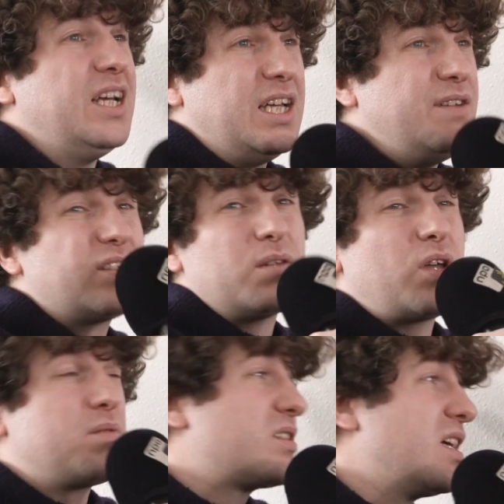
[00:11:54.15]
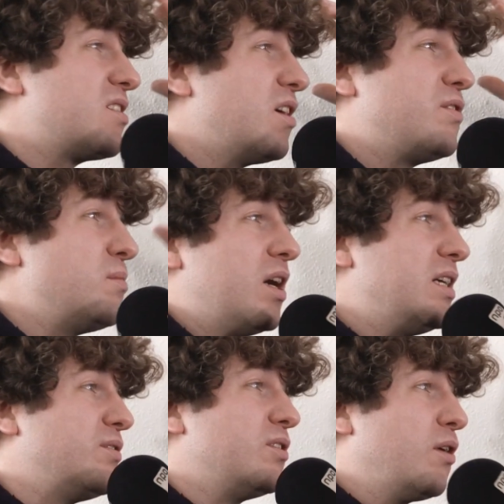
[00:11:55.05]
Even sometimes it's like stuff you might
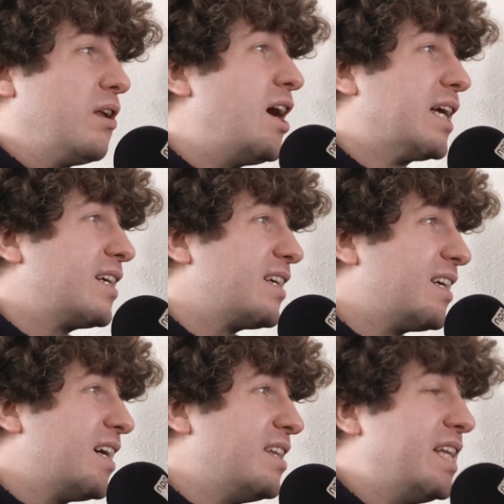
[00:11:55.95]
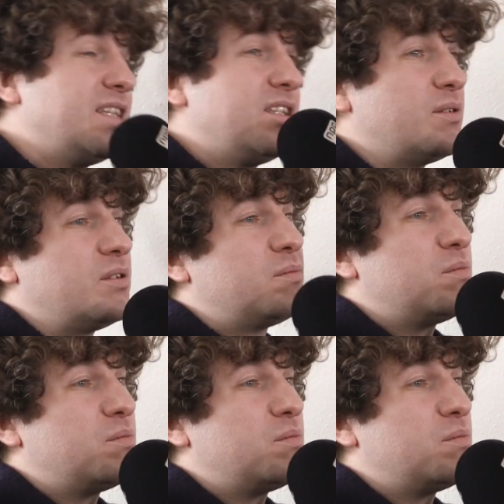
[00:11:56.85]
even not like, and then,